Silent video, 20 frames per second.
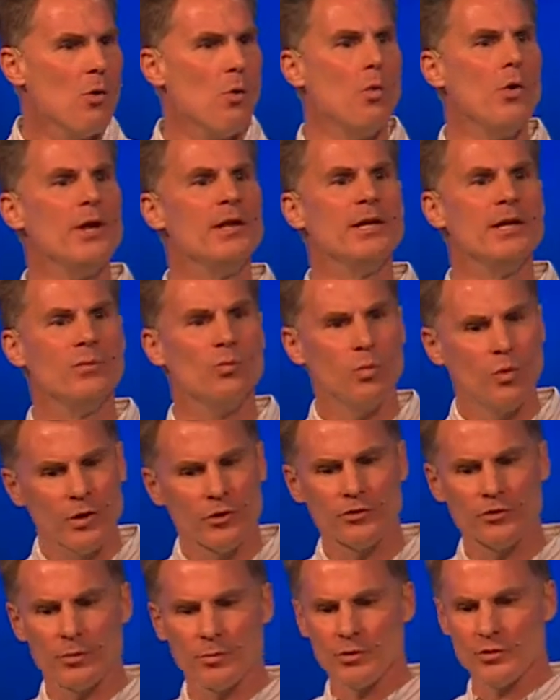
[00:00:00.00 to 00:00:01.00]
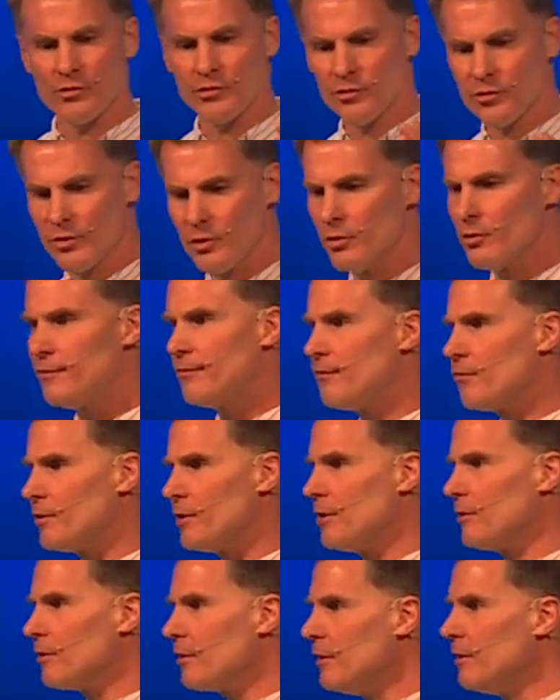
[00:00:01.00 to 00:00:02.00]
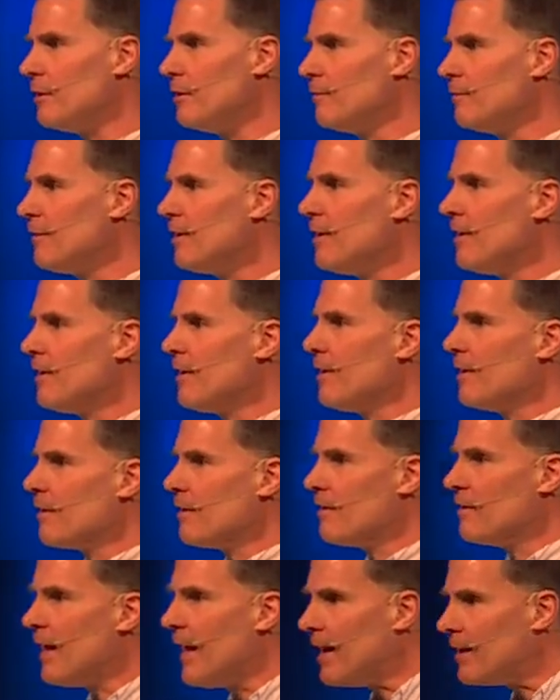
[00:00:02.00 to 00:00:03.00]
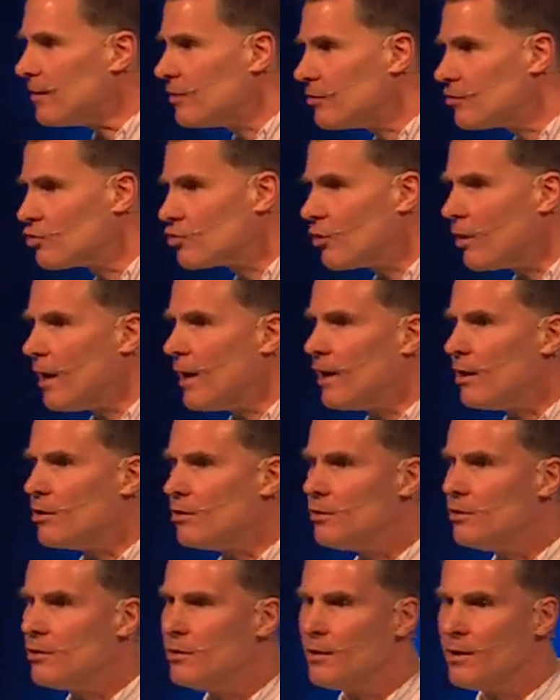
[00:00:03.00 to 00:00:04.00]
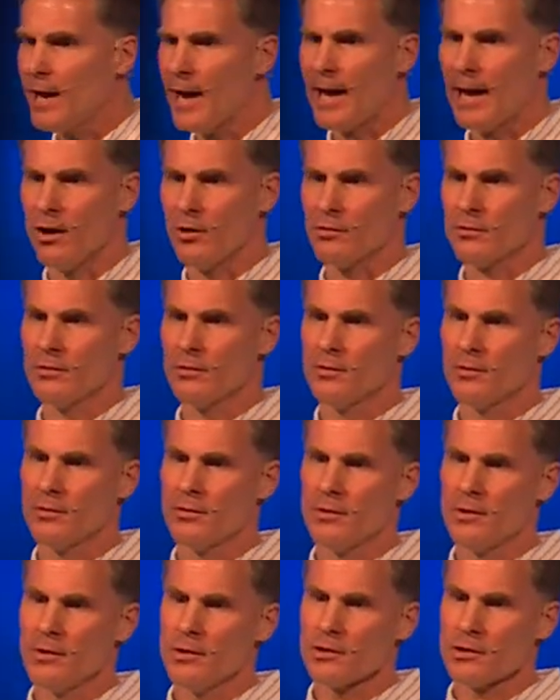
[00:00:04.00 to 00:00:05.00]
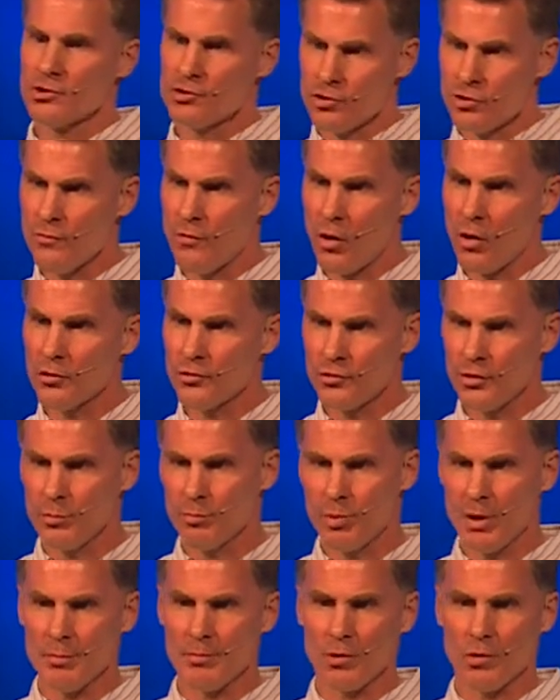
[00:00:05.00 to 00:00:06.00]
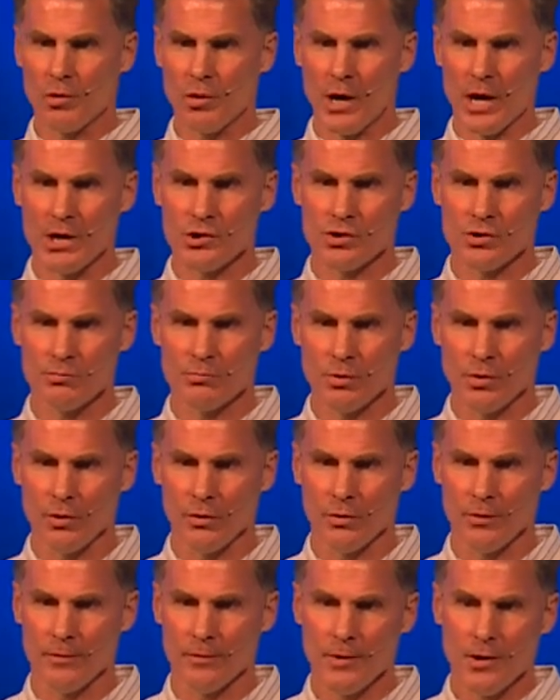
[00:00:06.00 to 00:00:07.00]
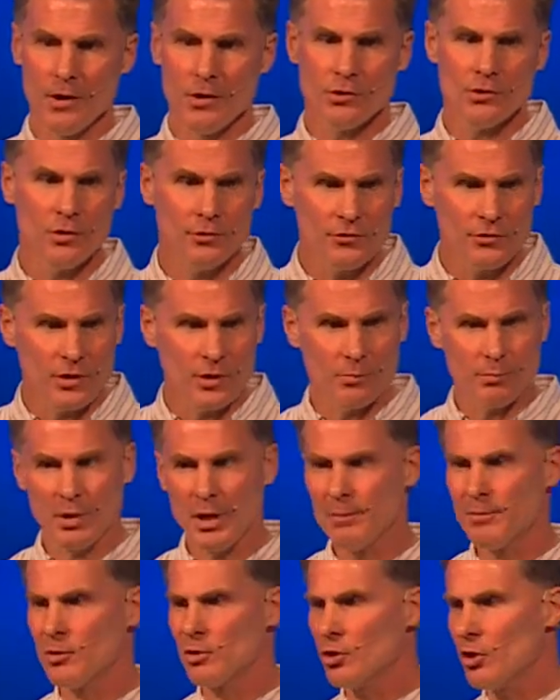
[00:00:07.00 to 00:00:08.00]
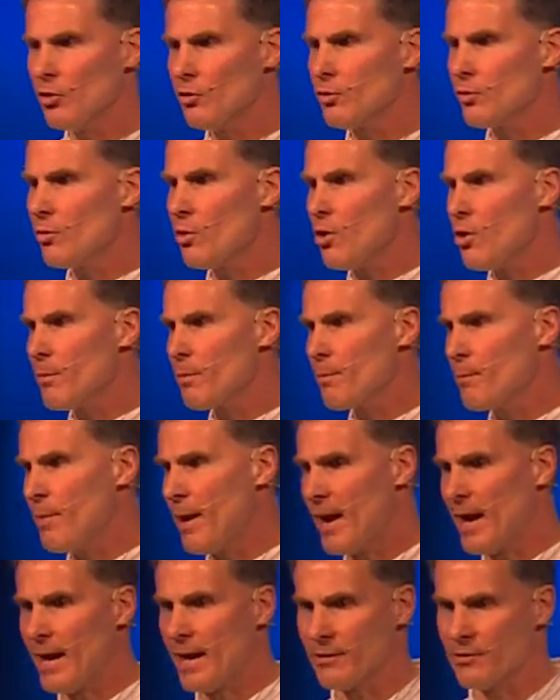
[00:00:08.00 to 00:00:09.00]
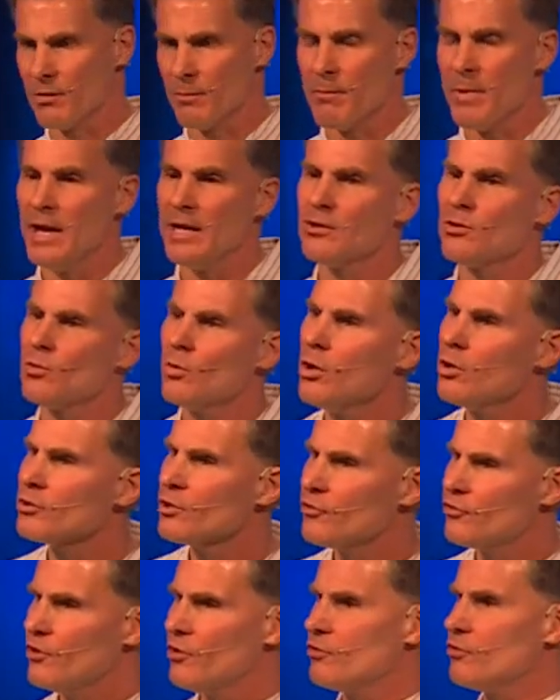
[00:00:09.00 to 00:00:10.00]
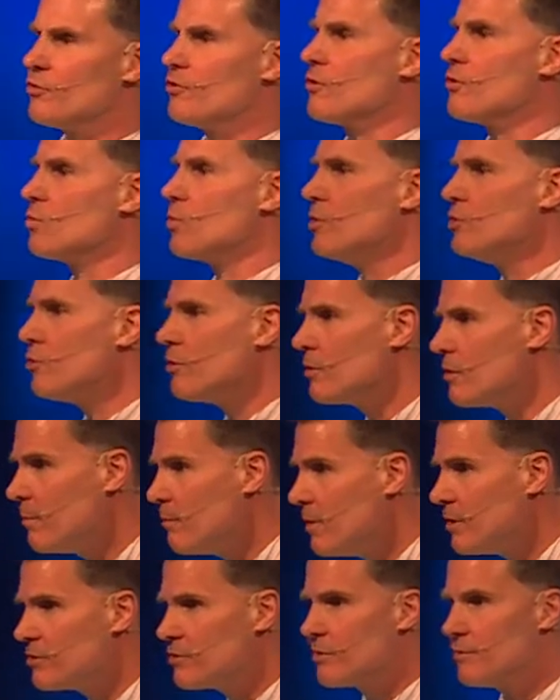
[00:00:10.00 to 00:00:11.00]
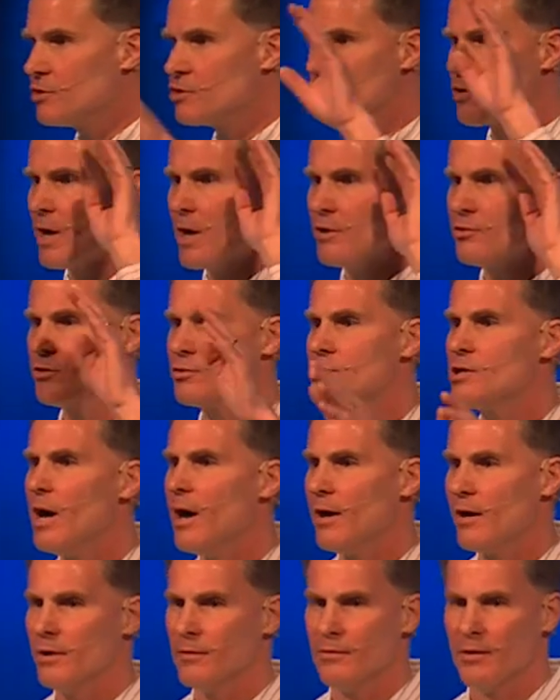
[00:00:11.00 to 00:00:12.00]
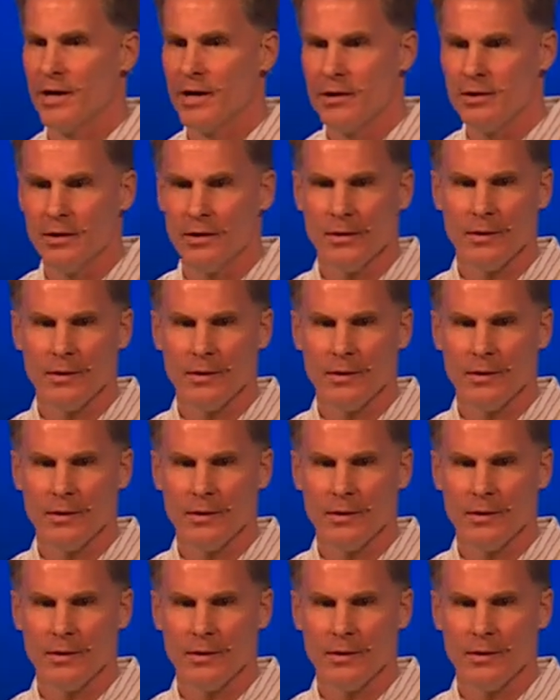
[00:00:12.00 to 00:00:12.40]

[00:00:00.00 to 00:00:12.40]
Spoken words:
we need wisdom to skillfully live that trial out. Because you've all seen people crash and burn. You've seen people go the wrong path to make the wrong decisions. Because when you're in the midst of a trial, you're tired, right?